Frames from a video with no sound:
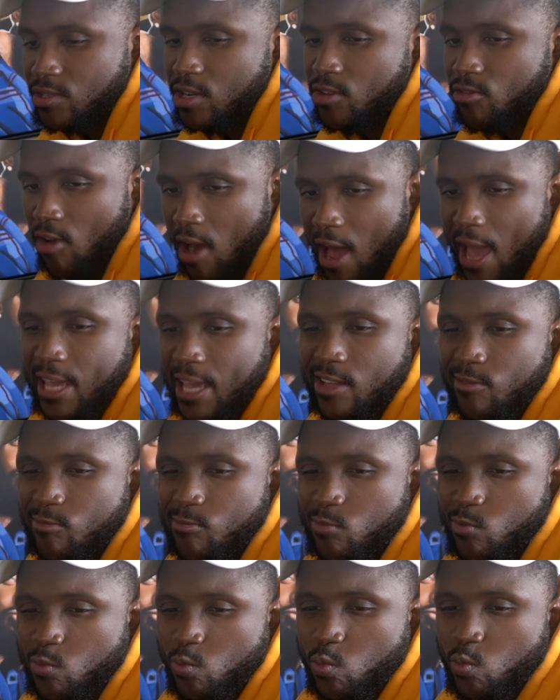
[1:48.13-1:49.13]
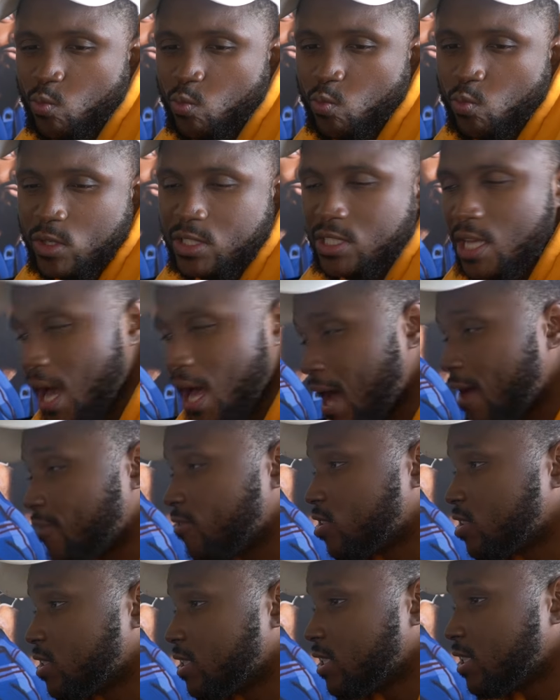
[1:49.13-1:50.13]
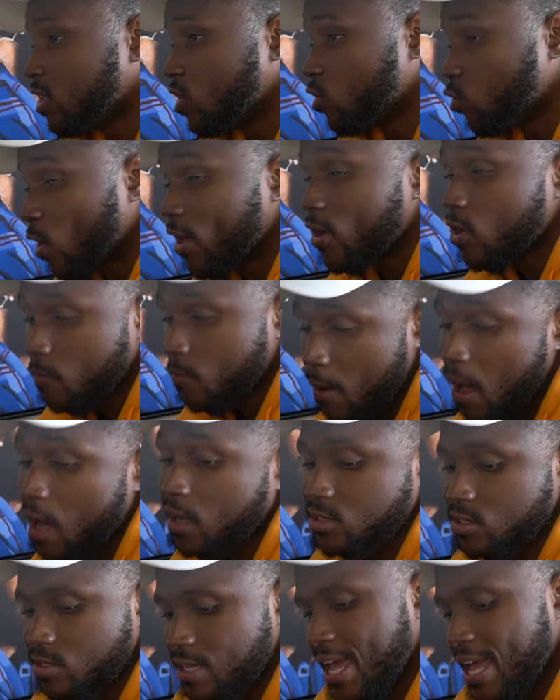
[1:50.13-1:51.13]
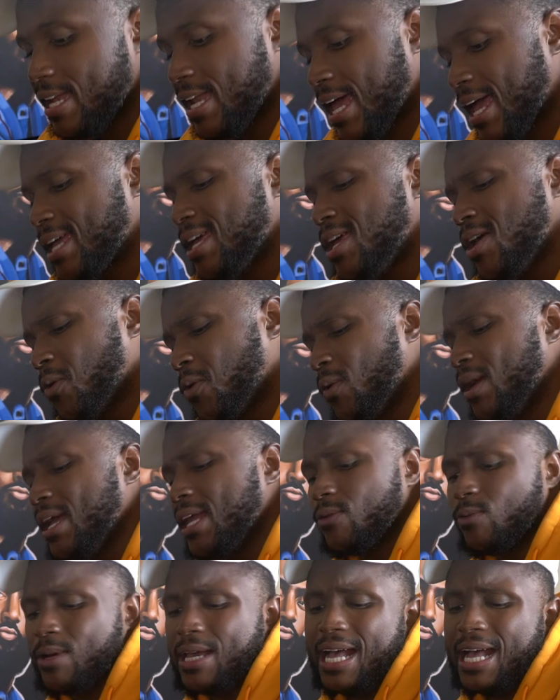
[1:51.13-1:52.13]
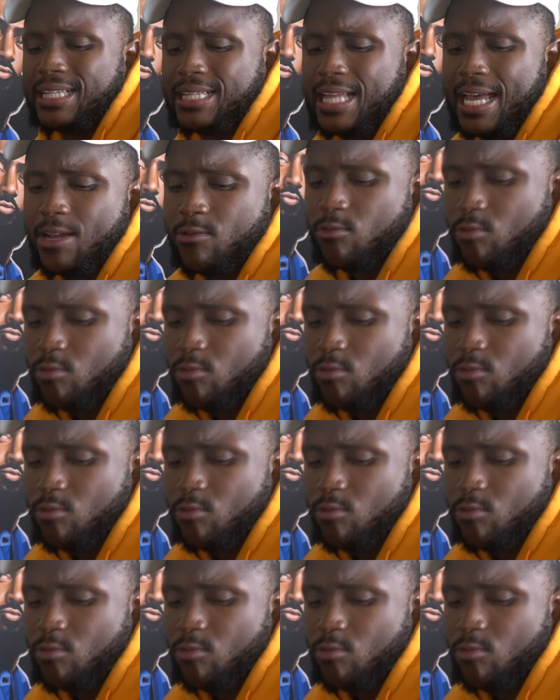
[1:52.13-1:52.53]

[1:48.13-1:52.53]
And Ryan was obviously the greater boxer that night. Well, anyway, I think